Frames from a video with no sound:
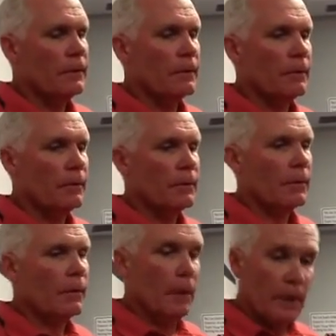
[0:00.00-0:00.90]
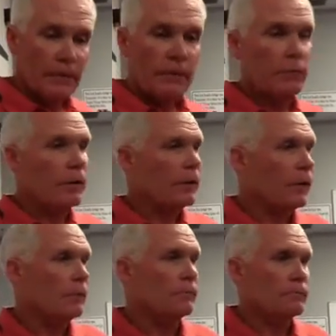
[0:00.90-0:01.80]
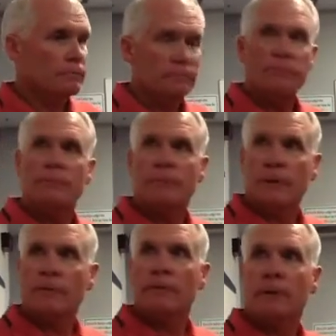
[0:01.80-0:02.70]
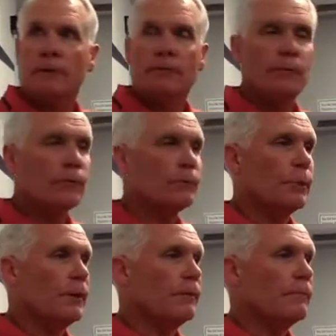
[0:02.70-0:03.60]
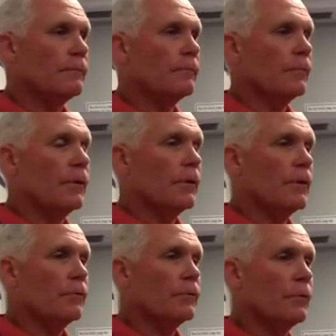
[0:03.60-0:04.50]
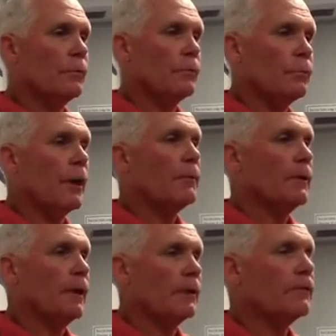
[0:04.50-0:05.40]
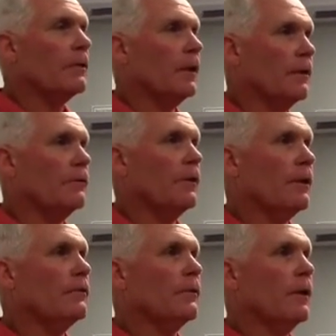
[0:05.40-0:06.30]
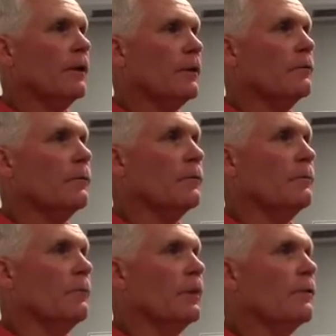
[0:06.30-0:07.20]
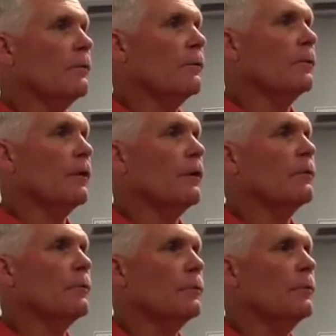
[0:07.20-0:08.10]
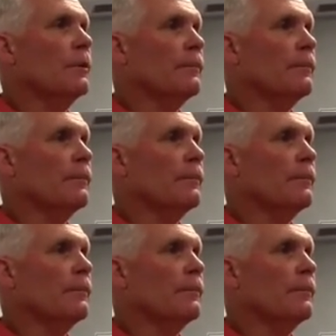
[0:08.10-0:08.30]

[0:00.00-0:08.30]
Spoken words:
you know, Isaac's ready to go. Yeah, he's full speed, ready to go. So probably the answer to that is yes. Yeah, I think we're better than what we thought we would be.